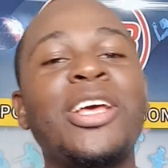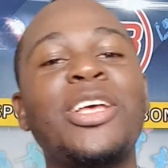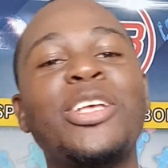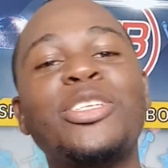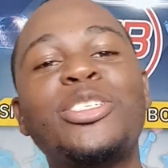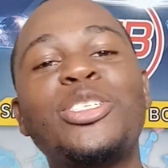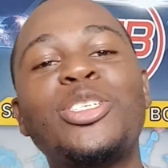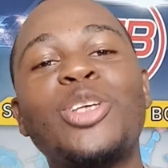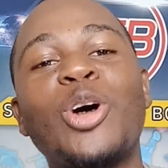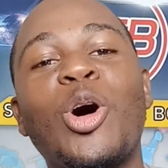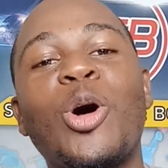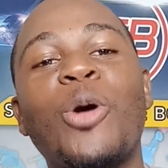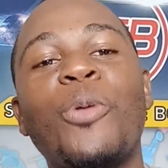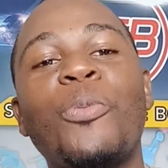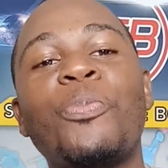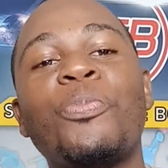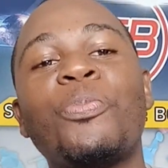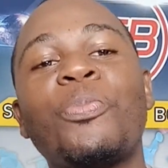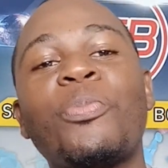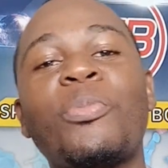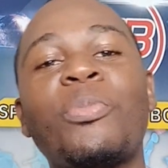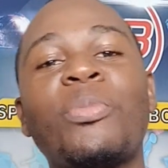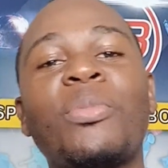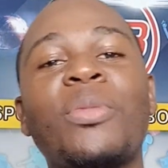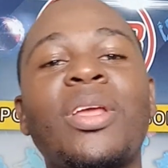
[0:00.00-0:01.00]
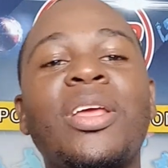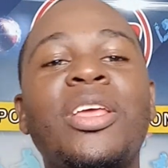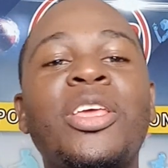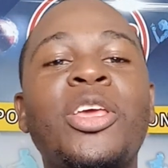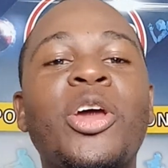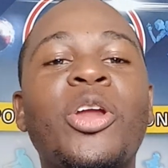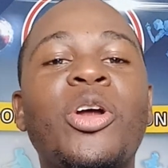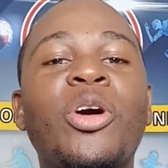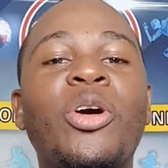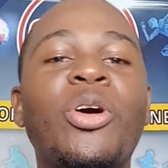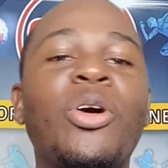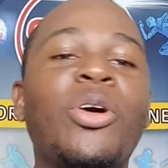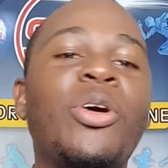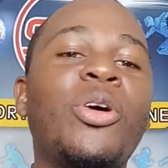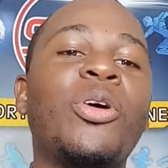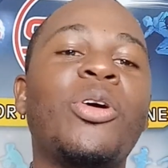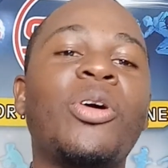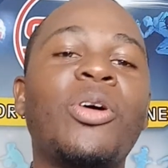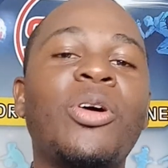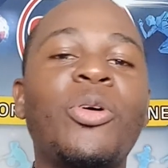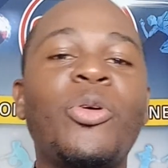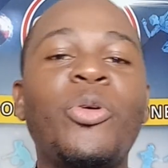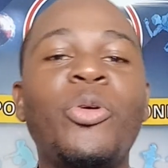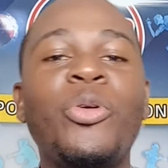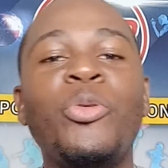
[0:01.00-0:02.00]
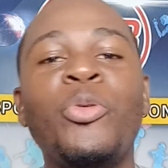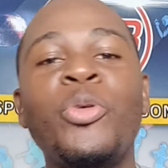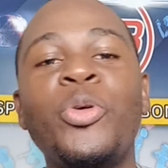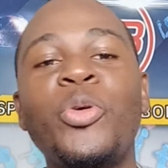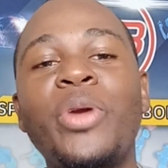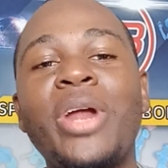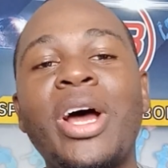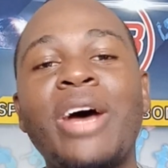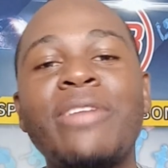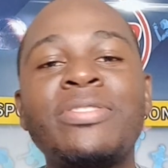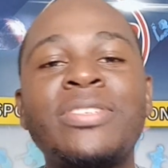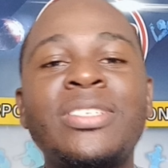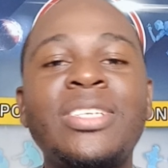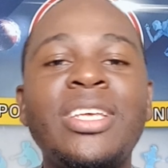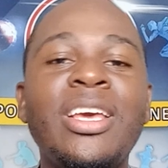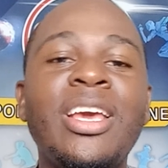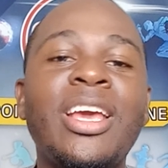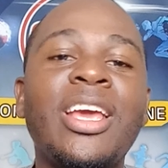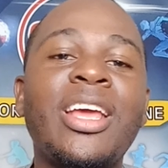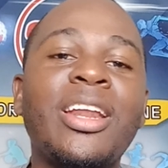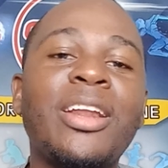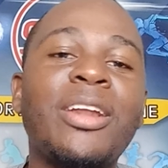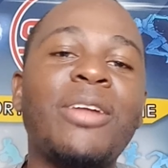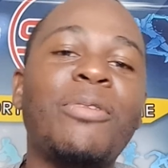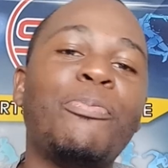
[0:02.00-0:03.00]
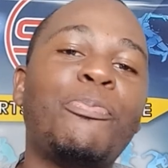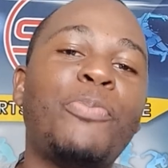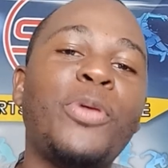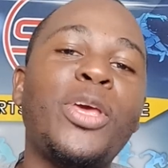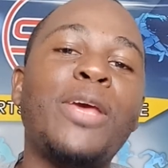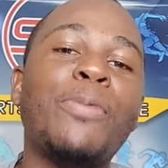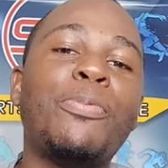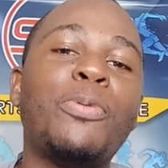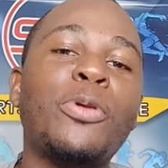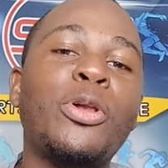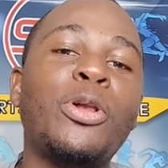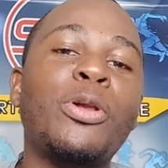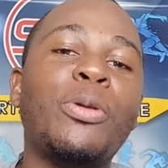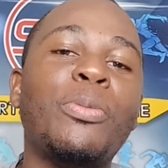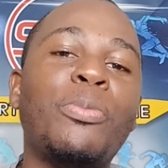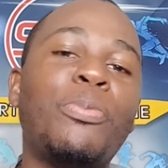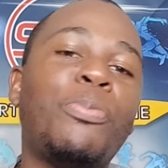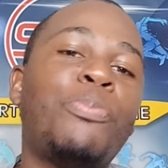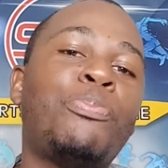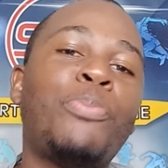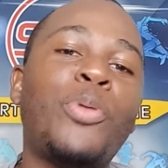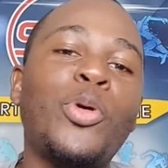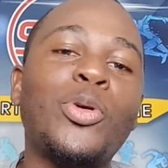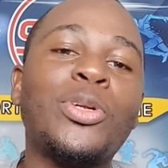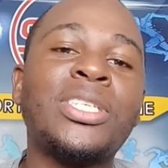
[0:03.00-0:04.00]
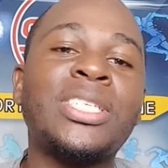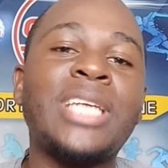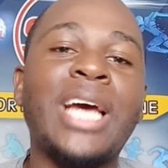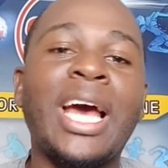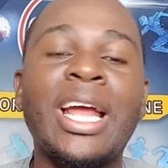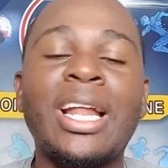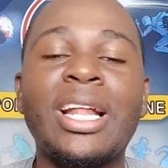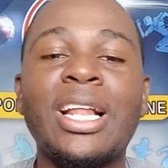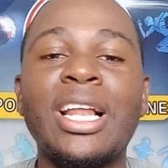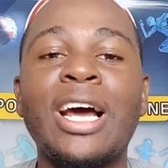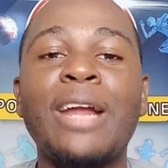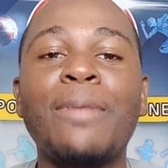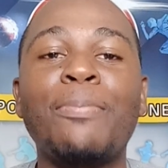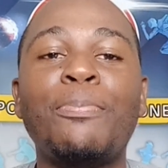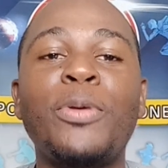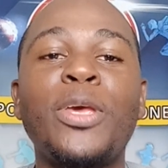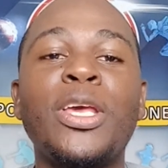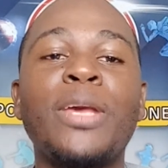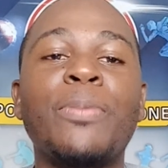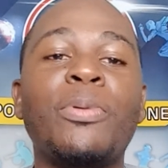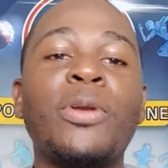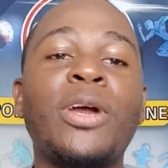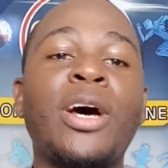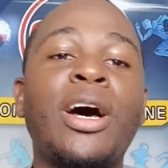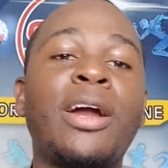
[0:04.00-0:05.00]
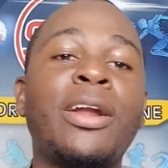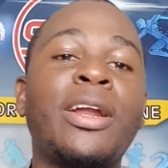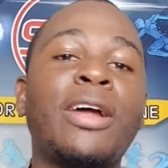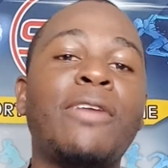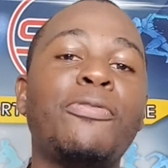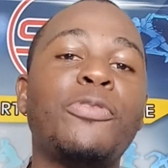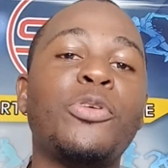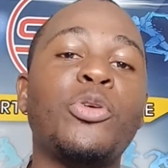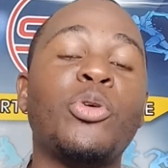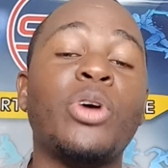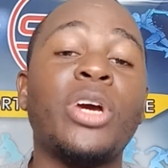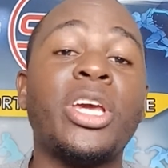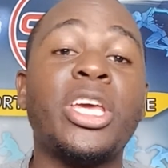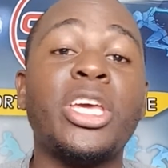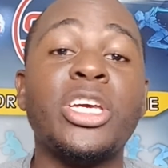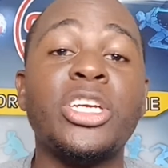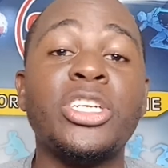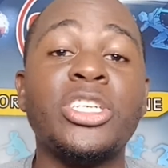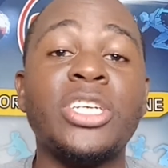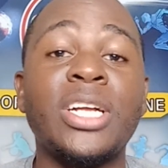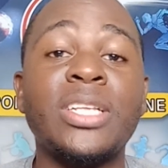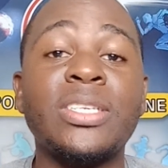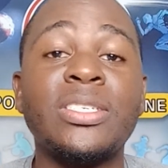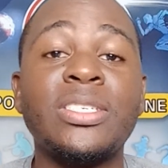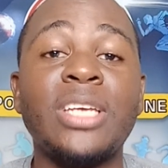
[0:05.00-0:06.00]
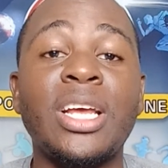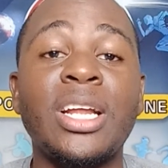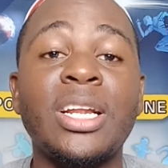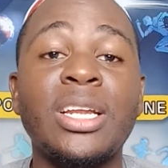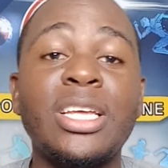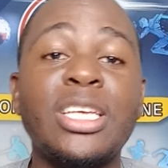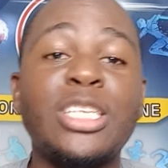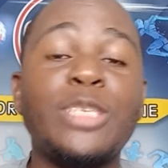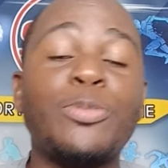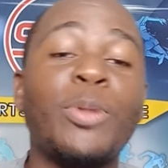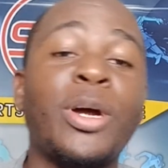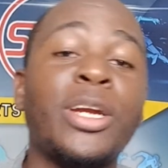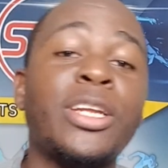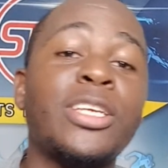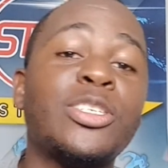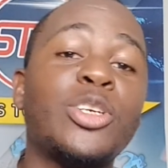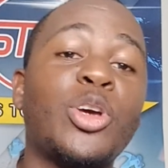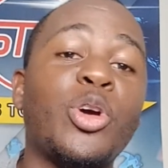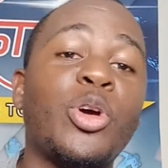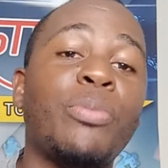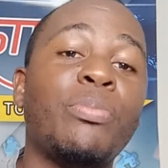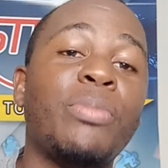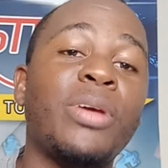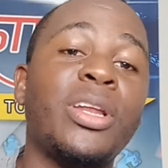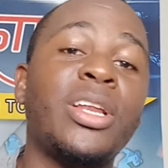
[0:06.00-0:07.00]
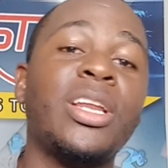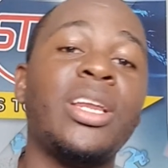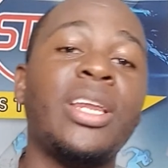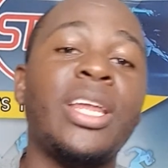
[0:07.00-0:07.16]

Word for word: So, you know, we would have seen people put title on people on a few occasions saying this man is going to be the